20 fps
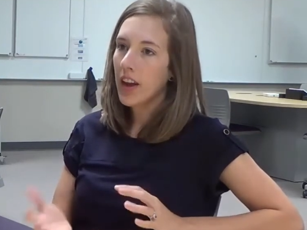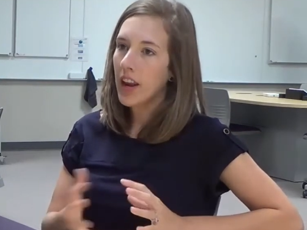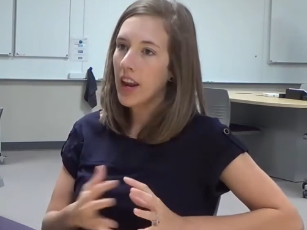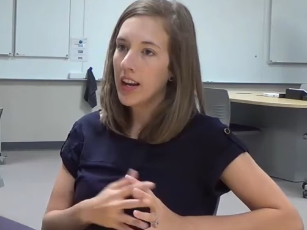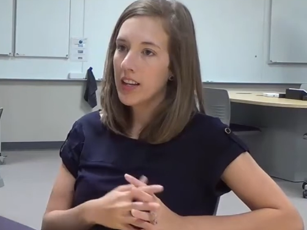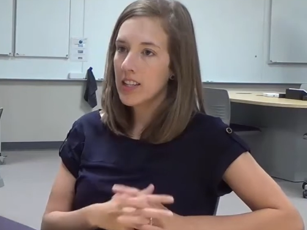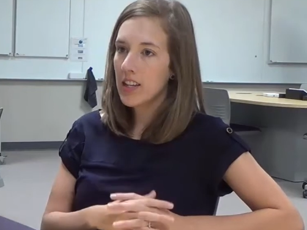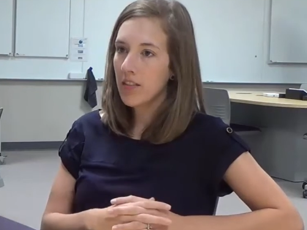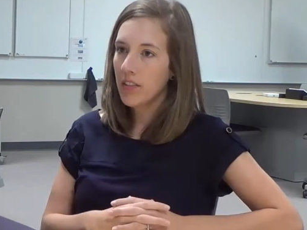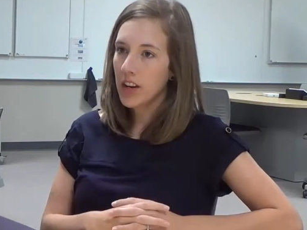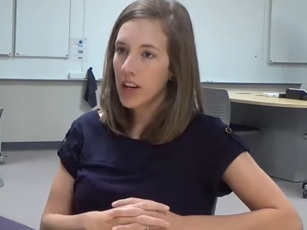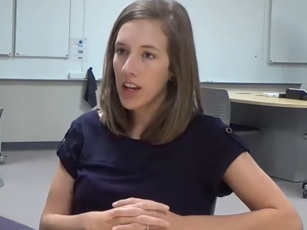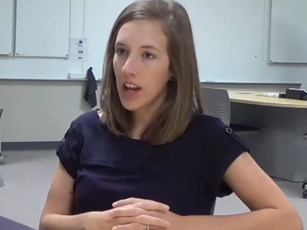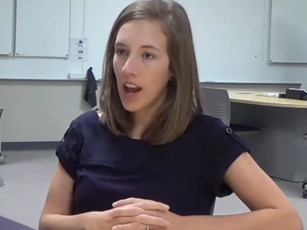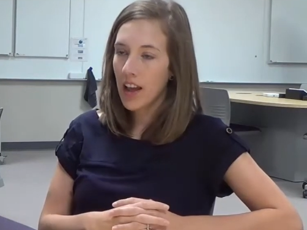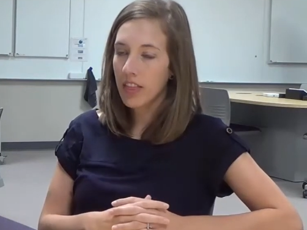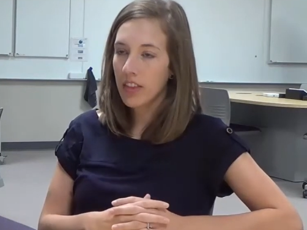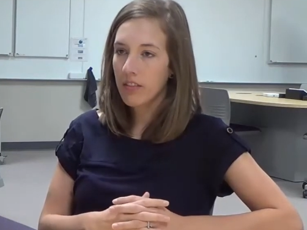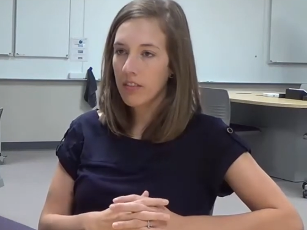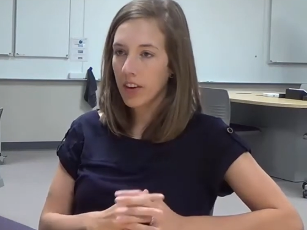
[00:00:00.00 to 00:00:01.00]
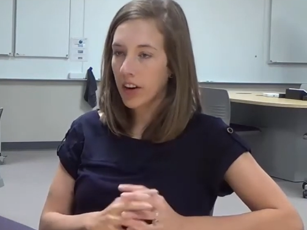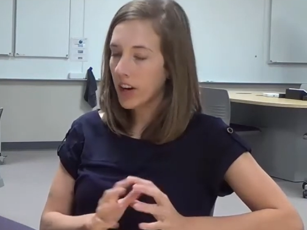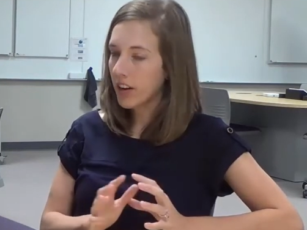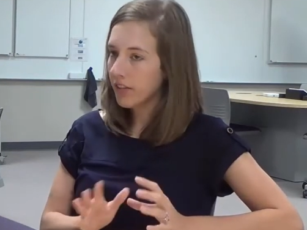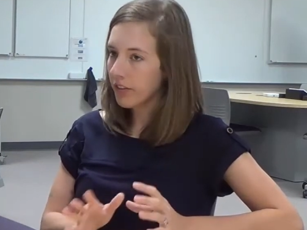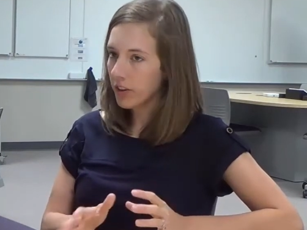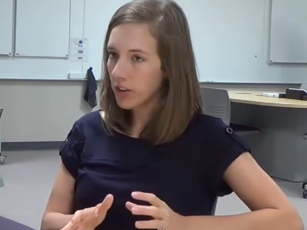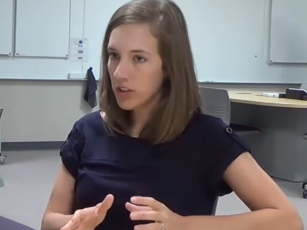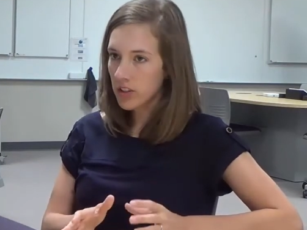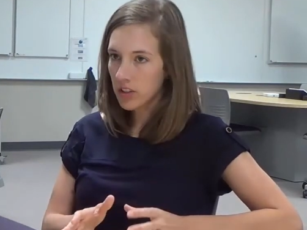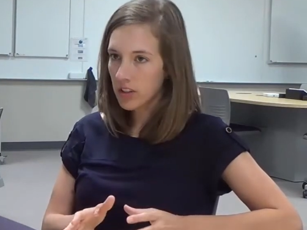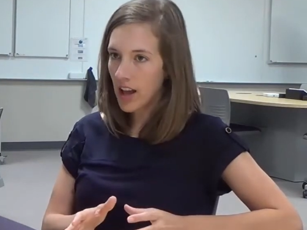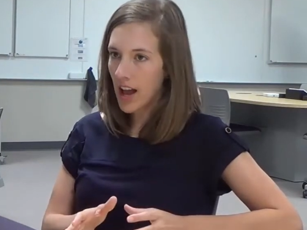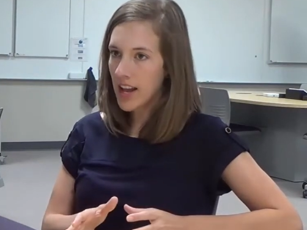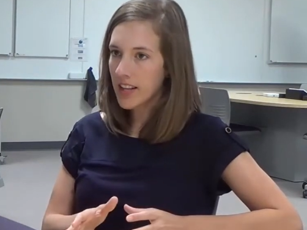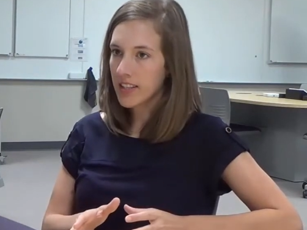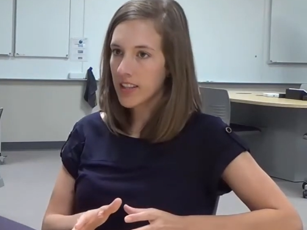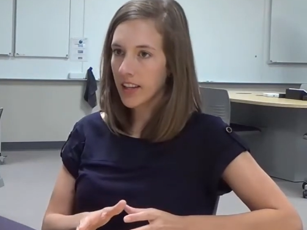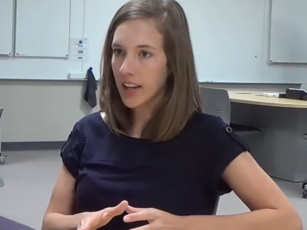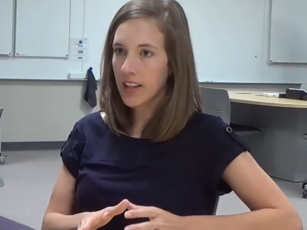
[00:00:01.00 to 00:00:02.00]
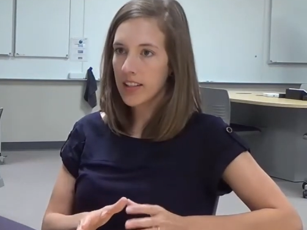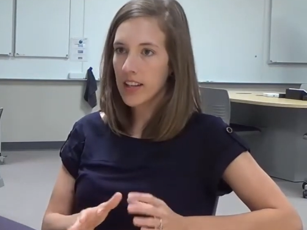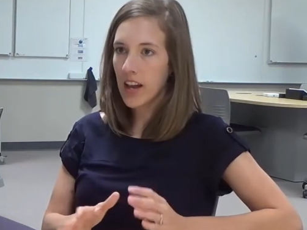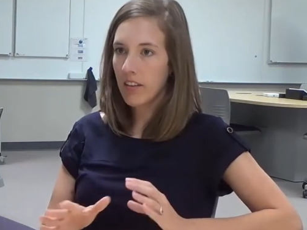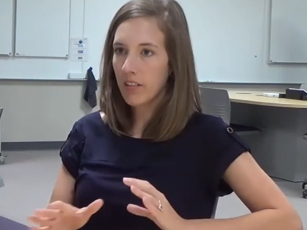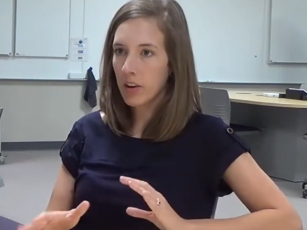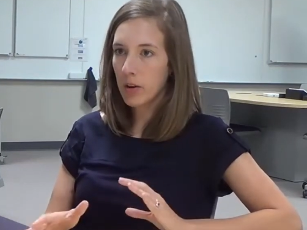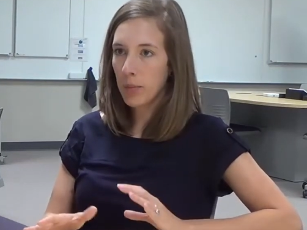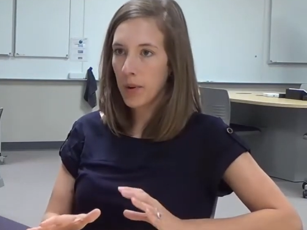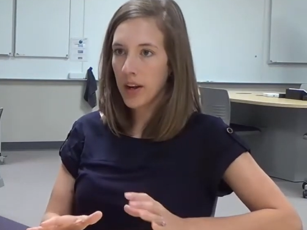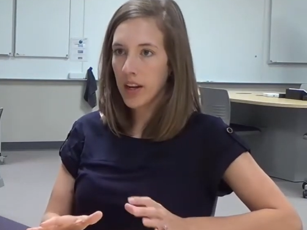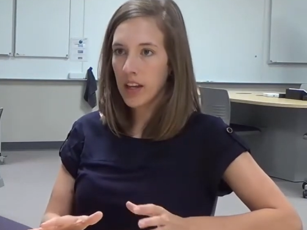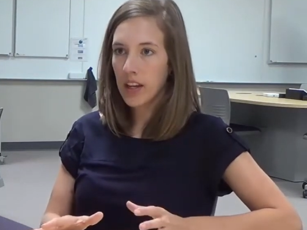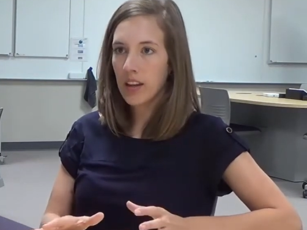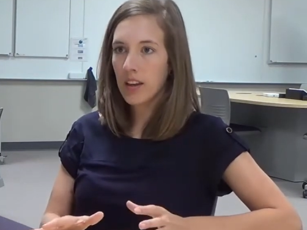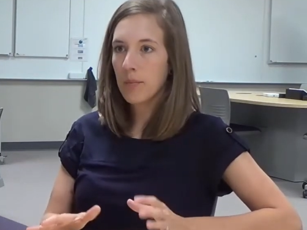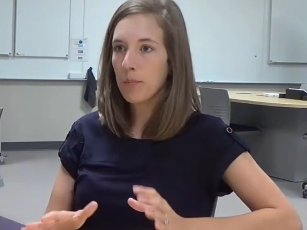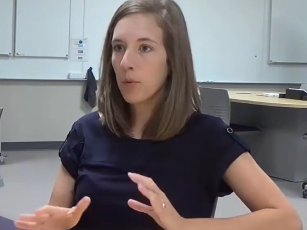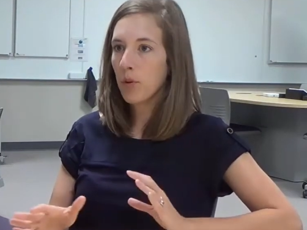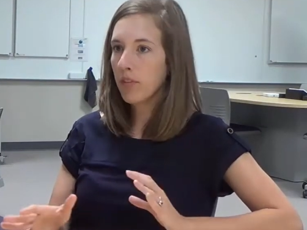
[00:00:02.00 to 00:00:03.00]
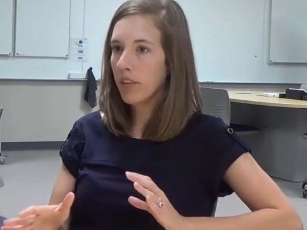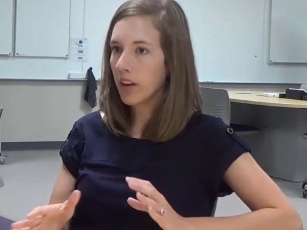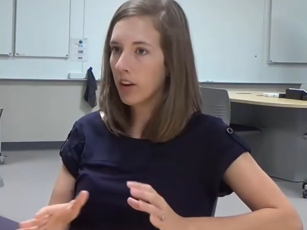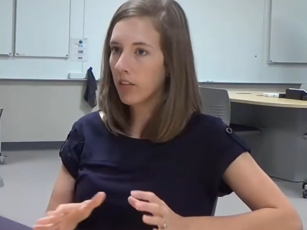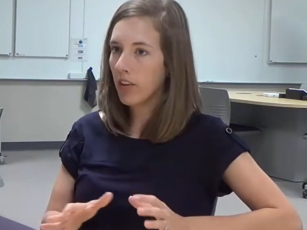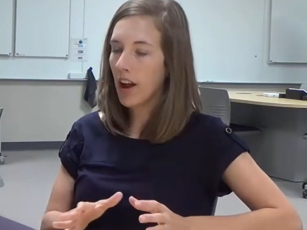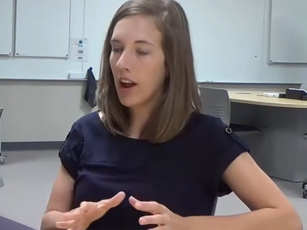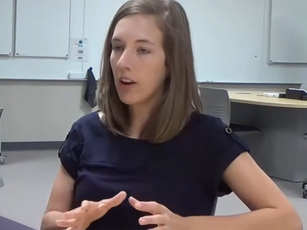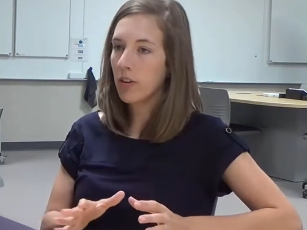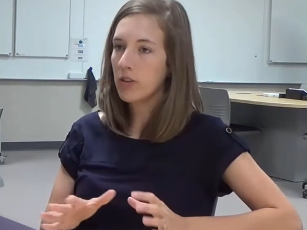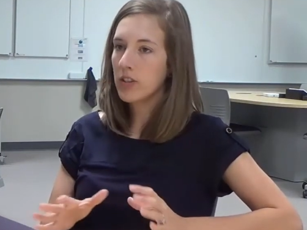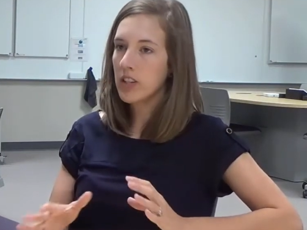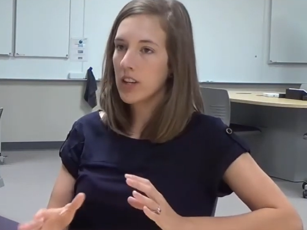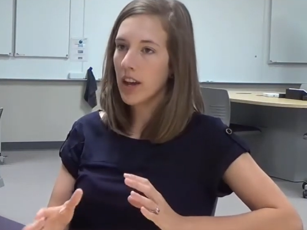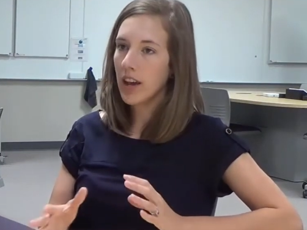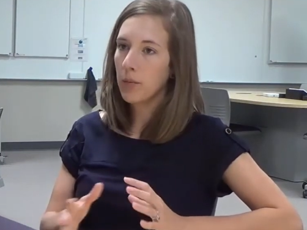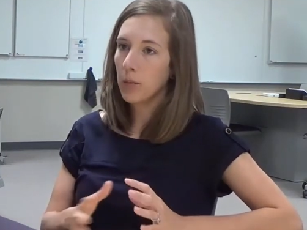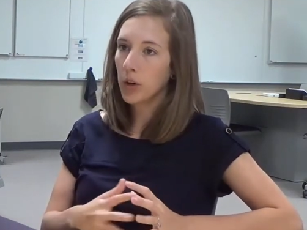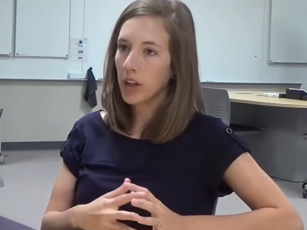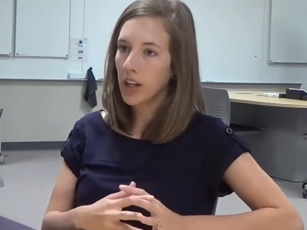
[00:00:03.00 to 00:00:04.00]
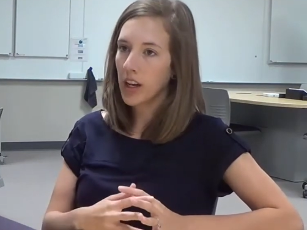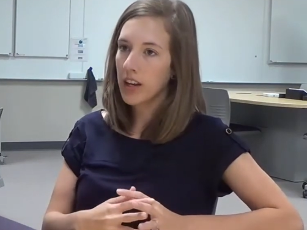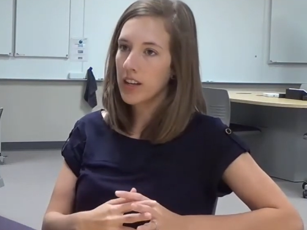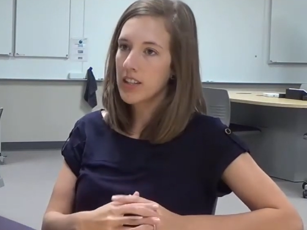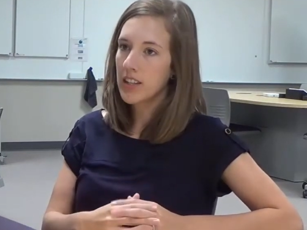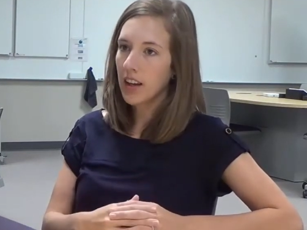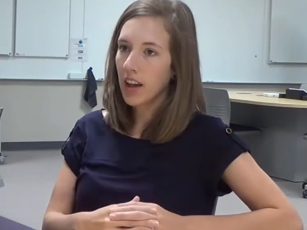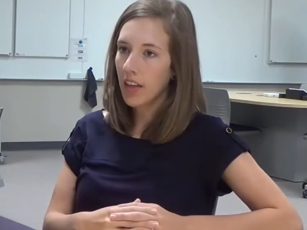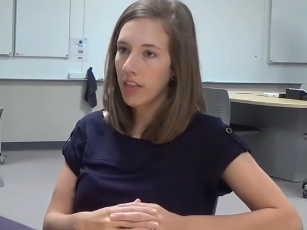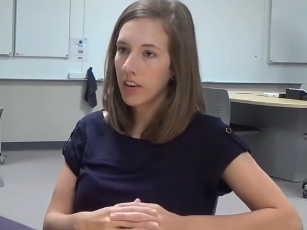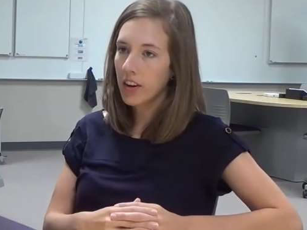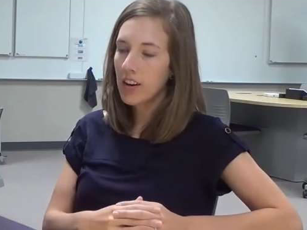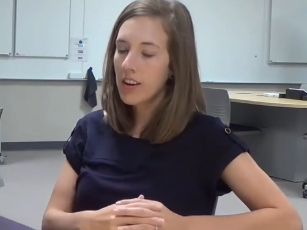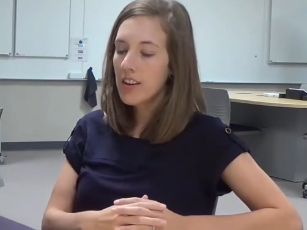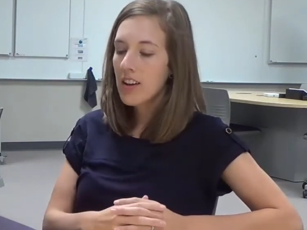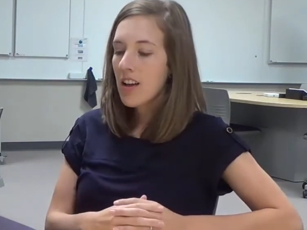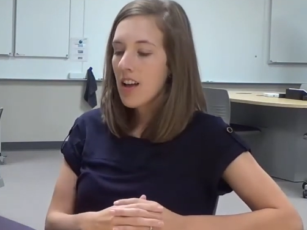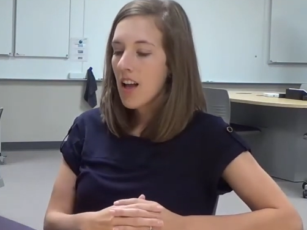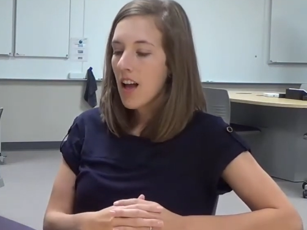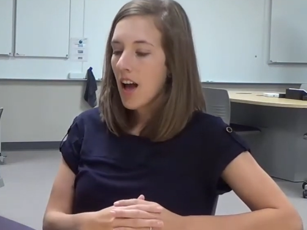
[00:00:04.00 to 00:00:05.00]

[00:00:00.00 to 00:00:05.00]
an activity at the very first class that gets everybody moving around and working together.